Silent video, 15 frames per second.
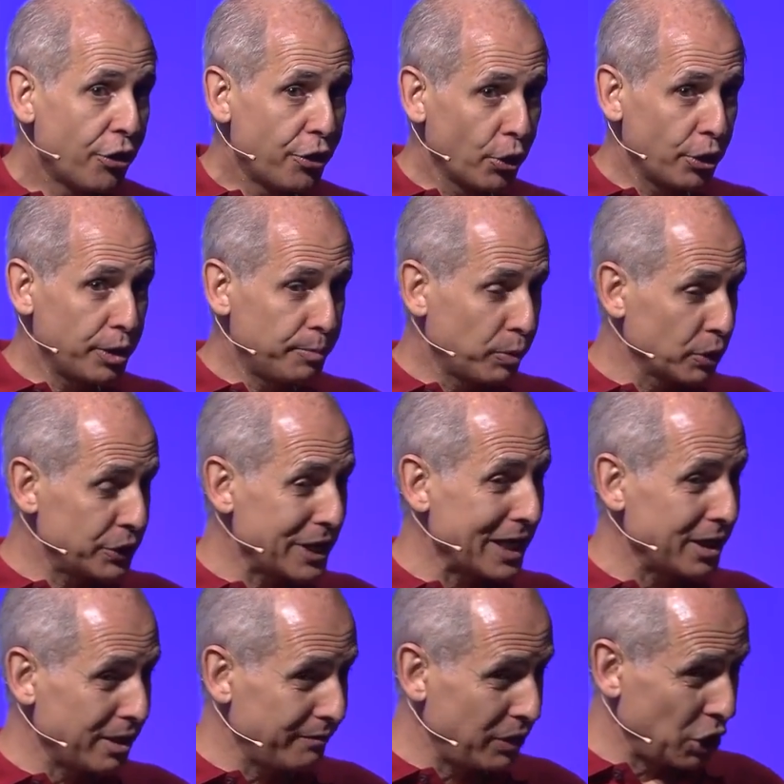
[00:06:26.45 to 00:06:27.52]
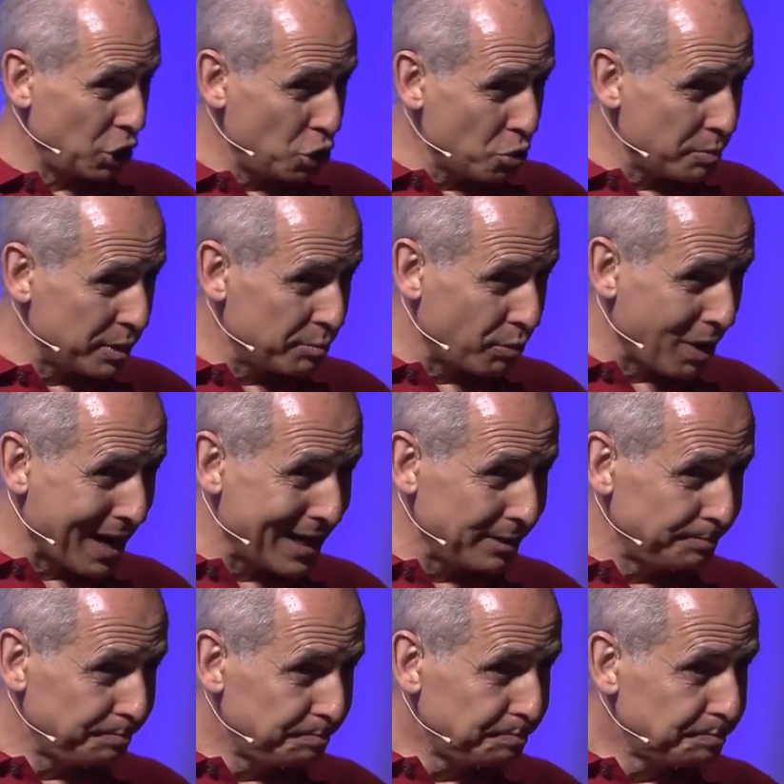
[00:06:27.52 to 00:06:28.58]
30% of the human
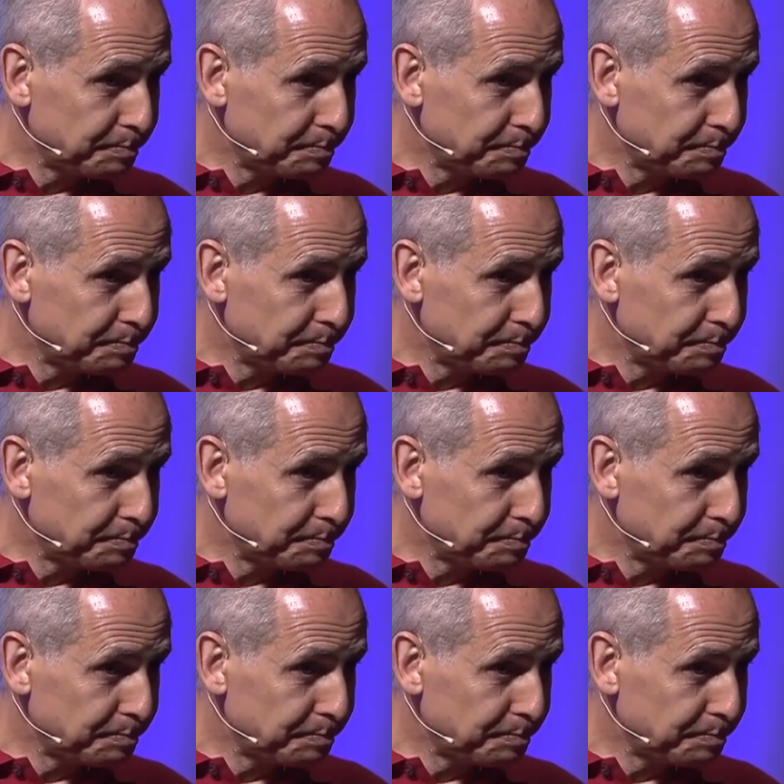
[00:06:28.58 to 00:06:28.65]
brain,